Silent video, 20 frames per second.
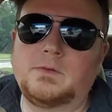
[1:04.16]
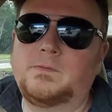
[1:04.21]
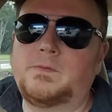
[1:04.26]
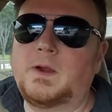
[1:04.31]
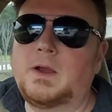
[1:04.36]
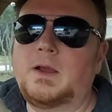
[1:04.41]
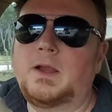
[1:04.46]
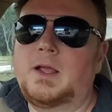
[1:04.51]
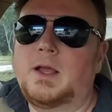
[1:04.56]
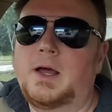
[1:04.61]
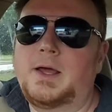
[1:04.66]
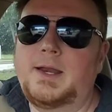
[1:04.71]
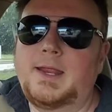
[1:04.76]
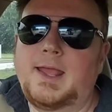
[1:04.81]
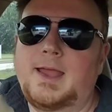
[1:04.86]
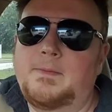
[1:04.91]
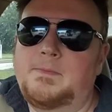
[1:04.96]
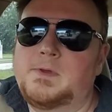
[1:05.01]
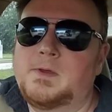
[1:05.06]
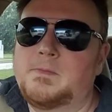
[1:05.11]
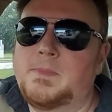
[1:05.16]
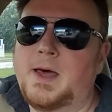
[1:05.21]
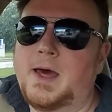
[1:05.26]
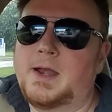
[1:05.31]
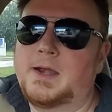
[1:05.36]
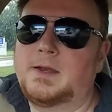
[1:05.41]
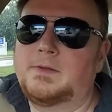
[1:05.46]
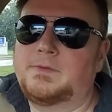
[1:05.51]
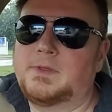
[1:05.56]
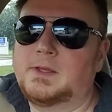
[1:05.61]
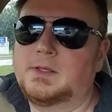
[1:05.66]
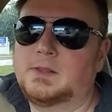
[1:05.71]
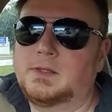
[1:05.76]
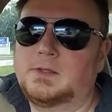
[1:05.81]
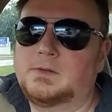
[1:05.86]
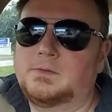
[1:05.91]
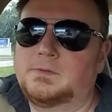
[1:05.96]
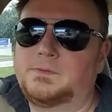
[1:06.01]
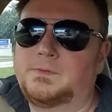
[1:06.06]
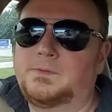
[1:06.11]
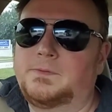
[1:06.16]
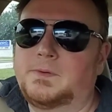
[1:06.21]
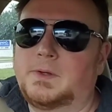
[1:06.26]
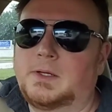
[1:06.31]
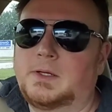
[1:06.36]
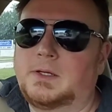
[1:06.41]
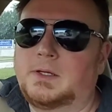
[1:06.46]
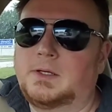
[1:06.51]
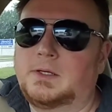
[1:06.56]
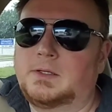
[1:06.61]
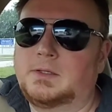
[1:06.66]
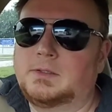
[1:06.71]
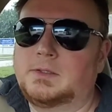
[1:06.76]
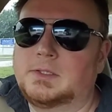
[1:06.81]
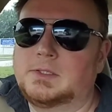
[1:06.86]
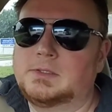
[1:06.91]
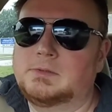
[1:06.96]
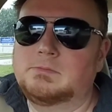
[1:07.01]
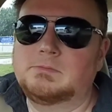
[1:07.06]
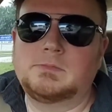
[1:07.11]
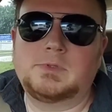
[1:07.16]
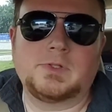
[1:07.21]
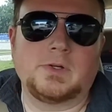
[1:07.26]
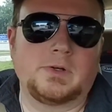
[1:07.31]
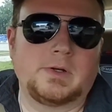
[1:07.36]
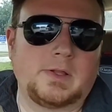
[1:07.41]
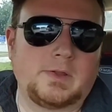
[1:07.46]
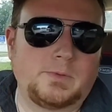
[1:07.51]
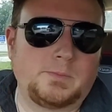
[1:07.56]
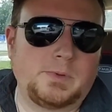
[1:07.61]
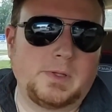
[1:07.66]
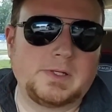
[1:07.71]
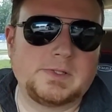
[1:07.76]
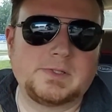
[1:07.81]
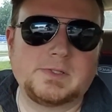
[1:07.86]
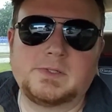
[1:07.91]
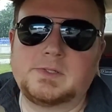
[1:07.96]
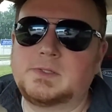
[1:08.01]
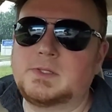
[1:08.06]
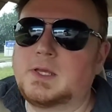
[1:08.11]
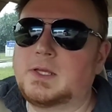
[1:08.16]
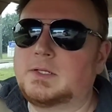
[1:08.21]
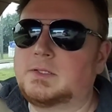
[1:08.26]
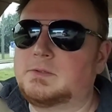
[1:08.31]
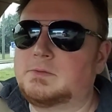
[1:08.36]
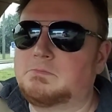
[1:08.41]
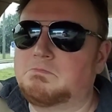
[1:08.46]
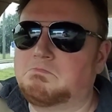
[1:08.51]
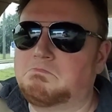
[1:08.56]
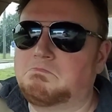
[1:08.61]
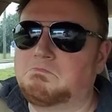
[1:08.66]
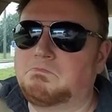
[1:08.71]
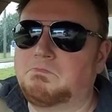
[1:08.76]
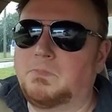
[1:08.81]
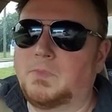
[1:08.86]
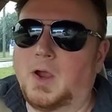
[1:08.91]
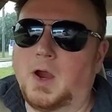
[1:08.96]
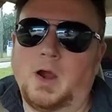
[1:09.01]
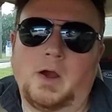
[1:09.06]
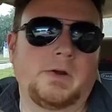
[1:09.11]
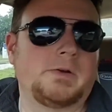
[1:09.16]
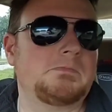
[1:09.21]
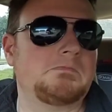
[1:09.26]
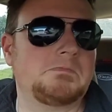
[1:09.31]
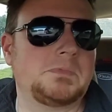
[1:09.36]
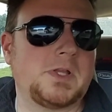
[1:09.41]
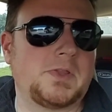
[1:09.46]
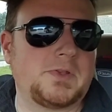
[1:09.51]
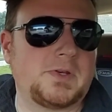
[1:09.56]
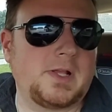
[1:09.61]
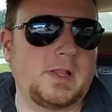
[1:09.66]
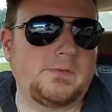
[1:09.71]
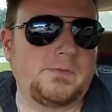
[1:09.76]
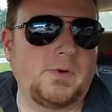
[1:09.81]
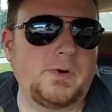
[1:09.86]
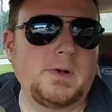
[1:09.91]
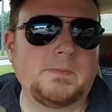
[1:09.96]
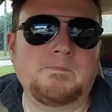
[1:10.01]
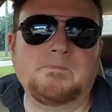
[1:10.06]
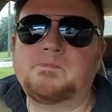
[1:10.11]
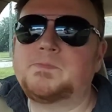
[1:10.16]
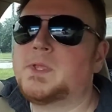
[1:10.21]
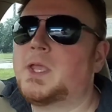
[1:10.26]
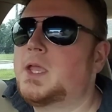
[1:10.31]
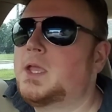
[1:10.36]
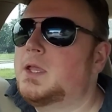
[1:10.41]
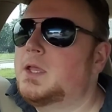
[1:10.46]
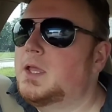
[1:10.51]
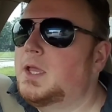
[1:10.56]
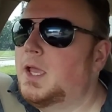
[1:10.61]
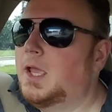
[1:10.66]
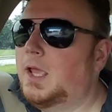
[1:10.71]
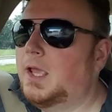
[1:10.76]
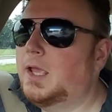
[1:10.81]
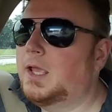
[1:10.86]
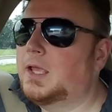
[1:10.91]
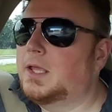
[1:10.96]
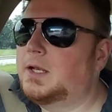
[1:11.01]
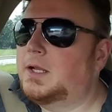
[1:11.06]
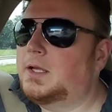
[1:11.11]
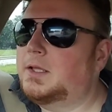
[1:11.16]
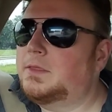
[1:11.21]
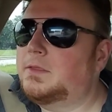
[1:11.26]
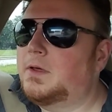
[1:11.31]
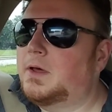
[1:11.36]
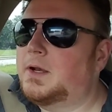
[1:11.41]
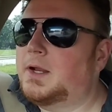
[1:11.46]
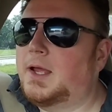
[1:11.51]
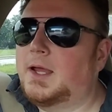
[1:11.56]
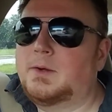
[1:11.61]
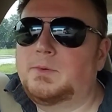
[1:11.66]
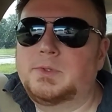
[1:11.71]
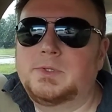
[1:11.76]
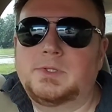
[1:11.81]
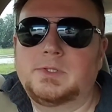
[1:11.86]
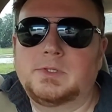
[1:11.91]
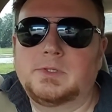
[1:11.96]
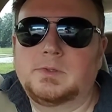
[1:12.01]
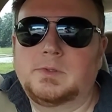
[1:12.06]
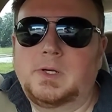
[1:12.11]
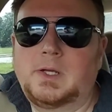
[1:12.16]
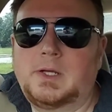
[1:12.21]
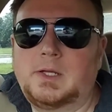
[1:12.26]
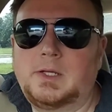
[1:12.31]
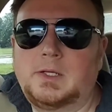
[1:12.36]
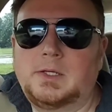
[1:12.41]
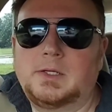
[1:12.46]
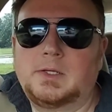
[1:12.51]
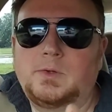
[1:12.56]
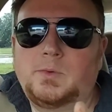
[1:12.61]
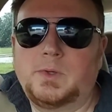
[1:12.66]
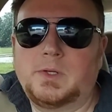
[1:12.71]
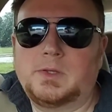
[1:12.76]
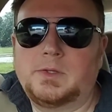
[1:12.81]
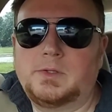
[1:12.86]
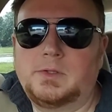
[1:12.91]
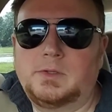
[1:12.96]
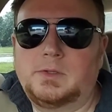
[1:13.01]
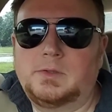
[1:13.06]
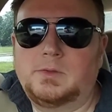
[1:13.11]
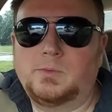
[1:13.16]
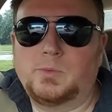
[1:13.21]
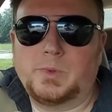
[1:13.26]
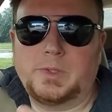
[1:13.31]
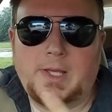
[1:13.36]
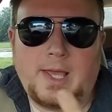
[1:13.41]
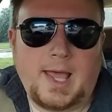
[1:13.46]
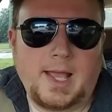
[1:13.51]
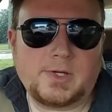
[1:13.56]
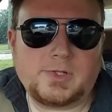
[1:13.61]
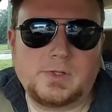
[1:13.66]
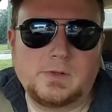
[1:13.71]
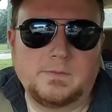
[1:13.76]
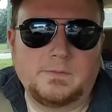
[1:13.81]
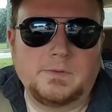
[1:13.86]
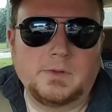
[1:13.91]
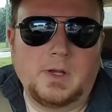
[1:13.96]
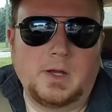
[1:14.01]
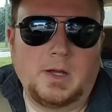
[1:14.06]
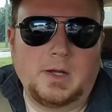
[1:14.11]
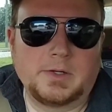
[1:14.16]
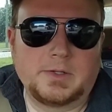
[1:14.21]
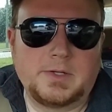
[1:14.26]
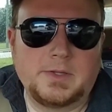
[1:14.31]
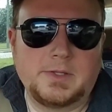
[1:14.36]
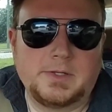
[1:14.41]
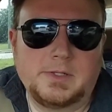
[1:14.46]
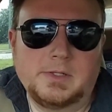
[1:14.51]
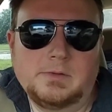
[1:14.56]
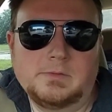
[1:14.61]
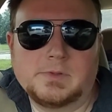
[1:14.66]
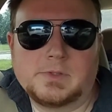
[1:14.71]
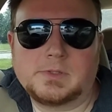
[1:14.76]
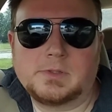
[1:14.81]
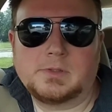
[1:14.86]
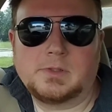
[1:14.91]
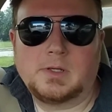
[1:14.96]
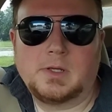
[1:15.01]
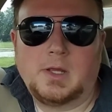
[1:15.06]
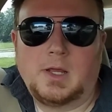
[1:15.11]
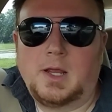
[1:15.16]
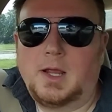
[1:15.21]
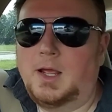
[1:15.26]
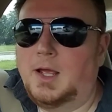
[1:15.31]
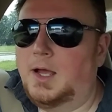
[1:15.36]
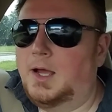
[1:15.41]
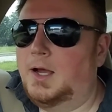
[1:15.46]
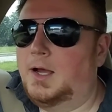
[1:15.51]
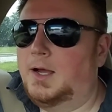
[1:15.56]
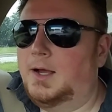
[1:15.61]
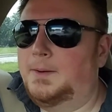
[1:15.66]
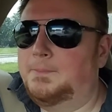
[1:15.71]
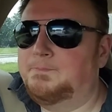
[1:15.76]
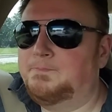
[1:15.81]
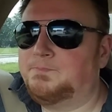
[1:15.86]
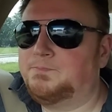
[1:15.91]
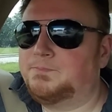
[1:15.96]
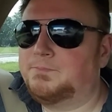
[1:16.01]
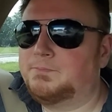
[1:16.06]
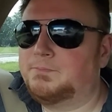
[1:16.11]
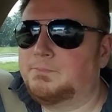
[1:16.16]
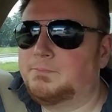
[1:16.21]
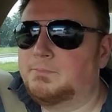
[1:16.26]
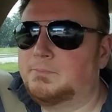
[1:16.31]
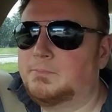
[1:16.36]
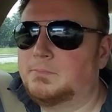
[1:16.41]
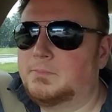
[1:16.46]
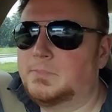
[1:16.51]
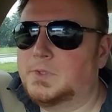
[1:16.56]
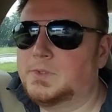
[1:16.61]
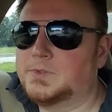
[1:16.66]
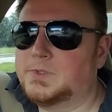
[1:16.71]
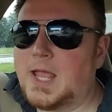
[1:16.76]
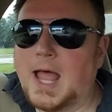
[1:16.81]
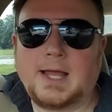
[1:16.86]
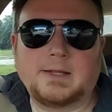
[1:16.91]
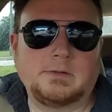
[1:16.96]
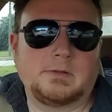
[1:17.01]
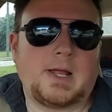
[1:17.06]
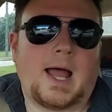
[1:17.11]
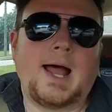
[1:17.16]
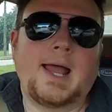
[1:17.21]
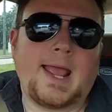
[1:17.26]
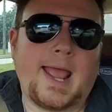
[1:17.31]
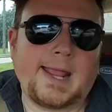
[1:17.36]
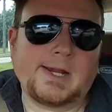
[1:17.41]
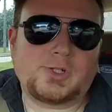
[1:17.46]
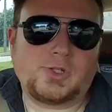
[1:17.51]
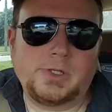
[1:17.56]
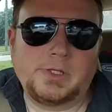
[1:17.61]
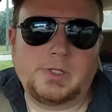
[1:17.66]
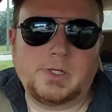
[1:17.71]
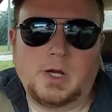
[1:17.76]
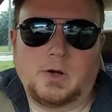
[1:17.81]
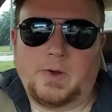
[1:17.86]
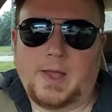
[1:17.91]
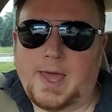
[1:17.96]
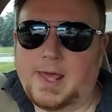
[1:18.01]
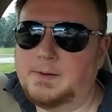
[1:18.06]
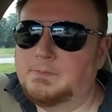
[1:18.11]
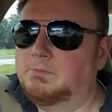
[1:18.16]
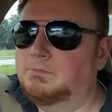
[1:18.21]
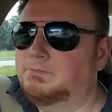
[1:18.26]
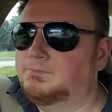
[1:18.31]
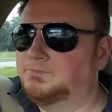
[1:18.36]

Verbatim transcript: very unhappy about it if they live uh, in certain other places that aren't Southern California. And I thought I would do a quick little reaction vlog to the news, because um, I, I actually know Adam.